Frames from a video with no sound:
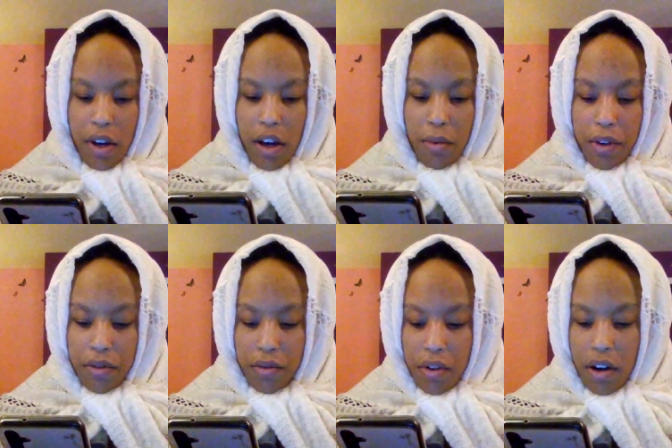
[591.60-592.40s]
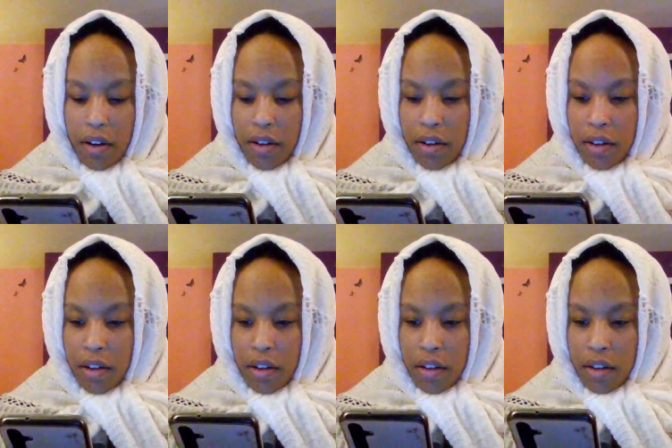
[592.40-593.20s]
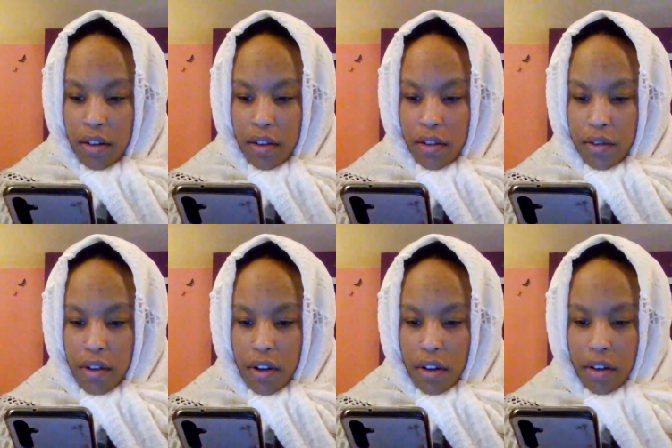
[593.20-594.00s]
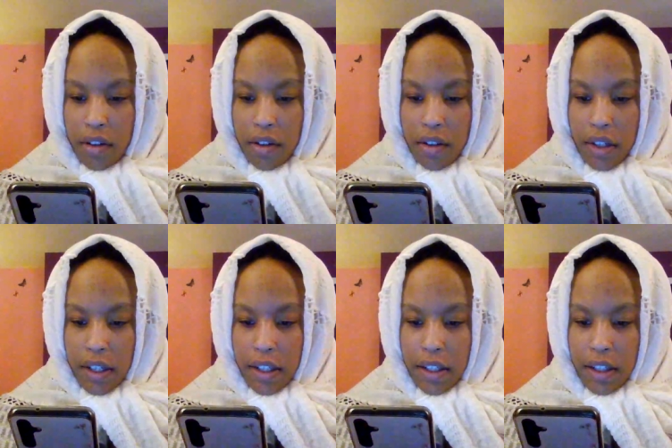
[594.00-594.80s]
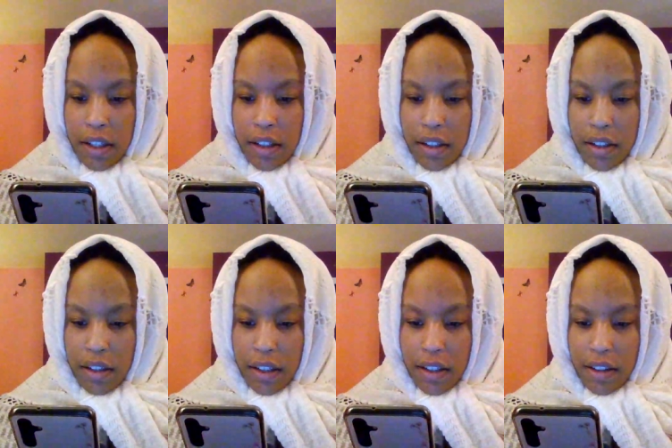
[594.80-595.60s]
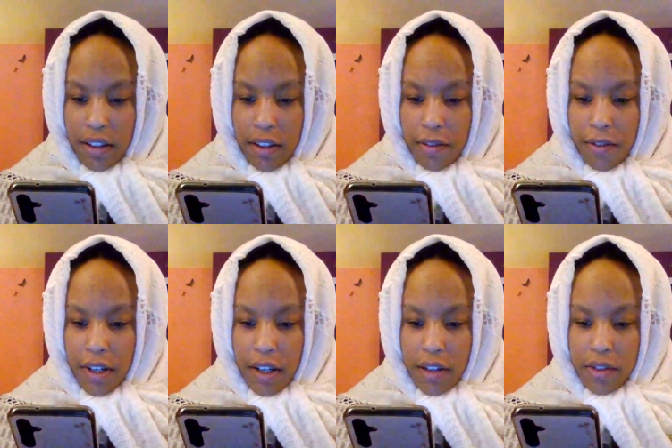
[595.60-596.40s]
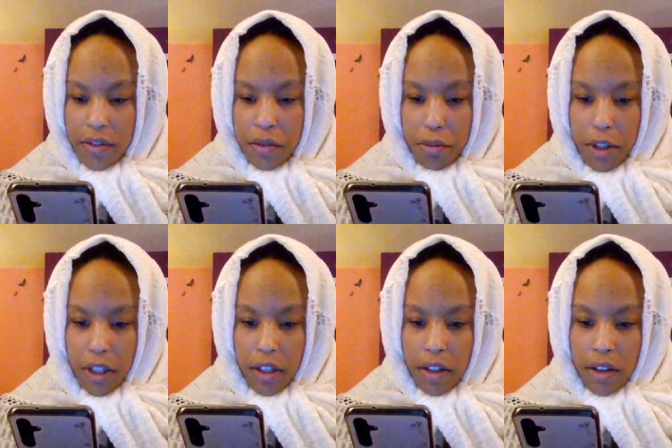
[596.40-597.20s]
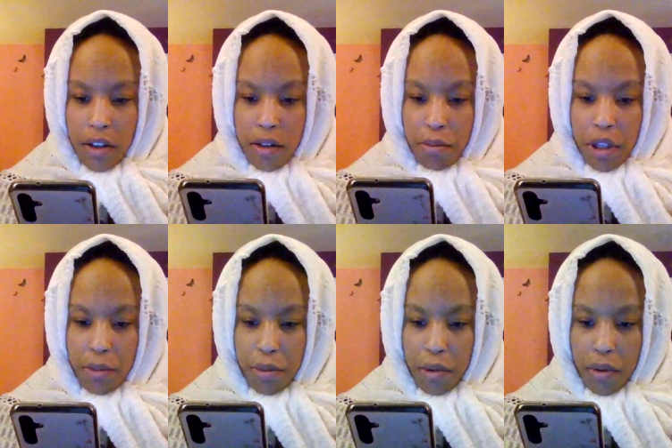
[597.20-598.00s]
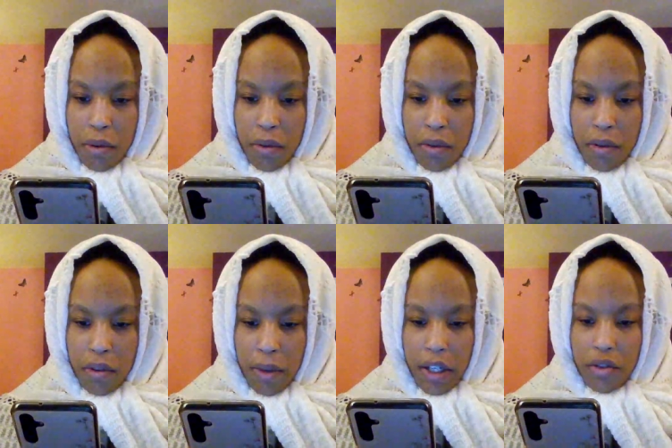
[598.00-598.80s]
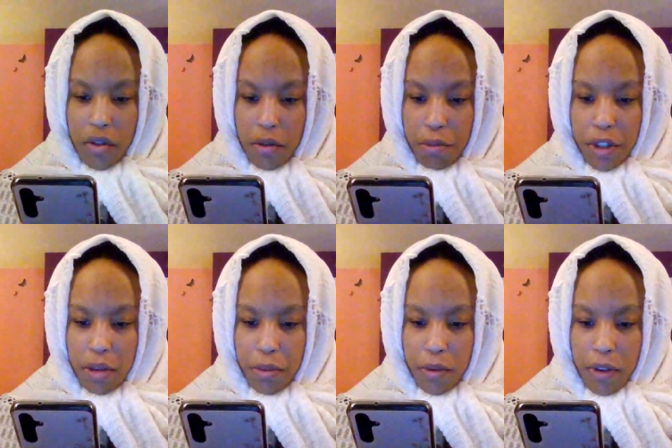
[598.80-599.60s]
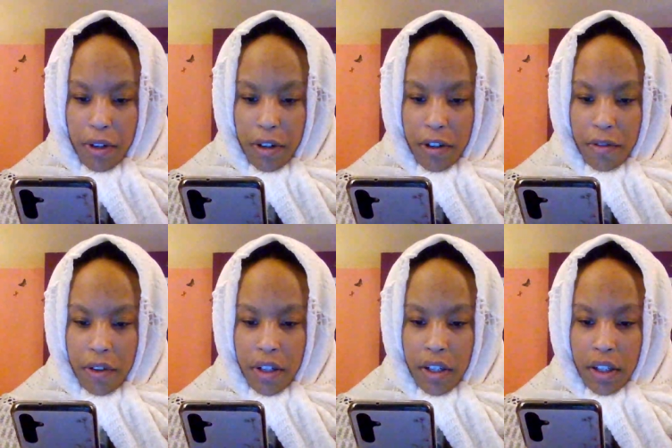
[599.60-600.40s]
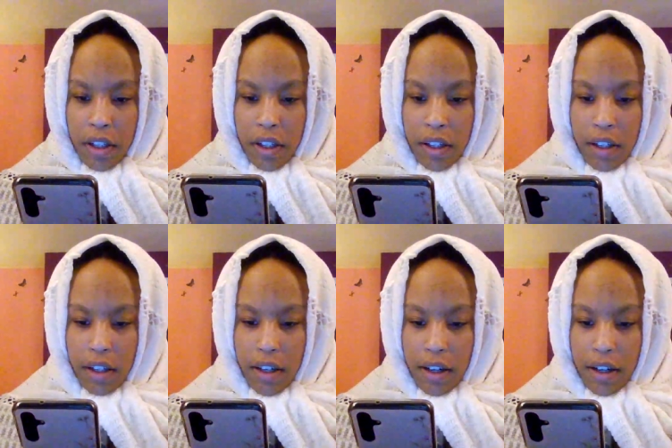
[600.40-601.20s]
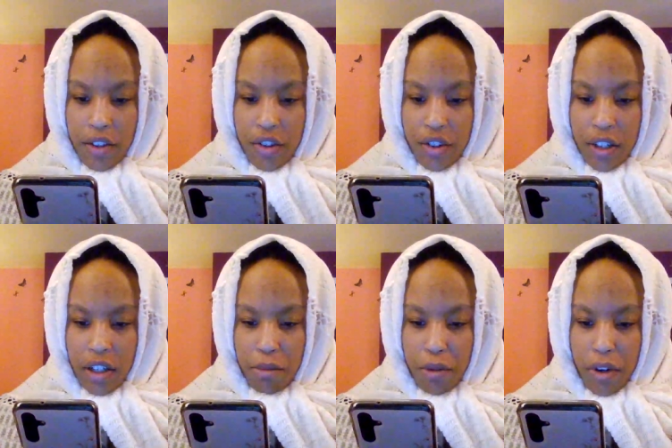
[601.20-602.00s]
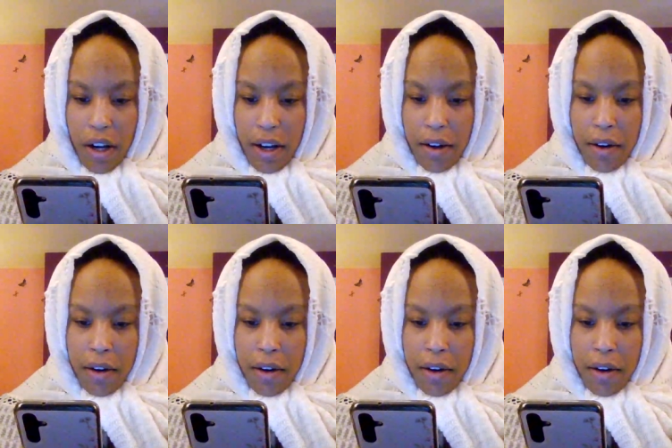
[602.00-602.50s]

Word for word: I want to talk. Talk, not, not give Asa to me. People, wait, don't people of Higashimura